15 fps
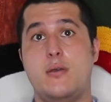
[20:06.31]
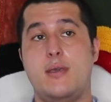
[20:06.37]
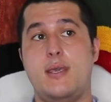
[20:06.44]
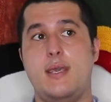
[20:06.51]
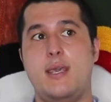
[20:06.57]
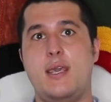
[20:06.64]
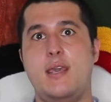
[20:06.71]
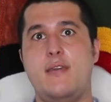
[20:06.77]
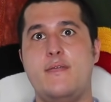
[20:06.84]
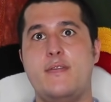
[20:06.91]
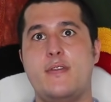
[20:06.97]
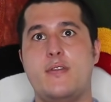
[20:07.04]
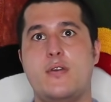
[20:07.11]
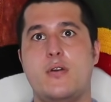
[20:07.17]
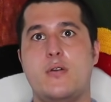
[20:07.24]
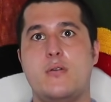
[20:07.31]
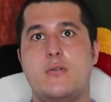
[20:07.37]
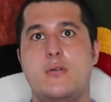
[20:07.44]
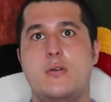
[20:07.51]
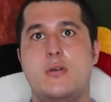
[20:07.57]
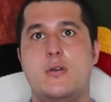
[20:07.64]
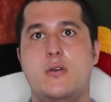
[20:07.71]
Even though
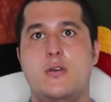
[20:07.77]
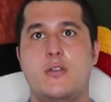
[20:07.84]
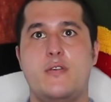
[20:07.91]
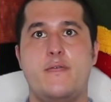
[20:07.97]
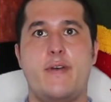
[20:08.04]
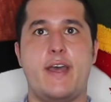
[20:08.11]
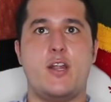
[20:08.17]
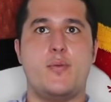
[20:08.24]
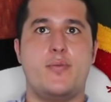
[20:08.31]
the final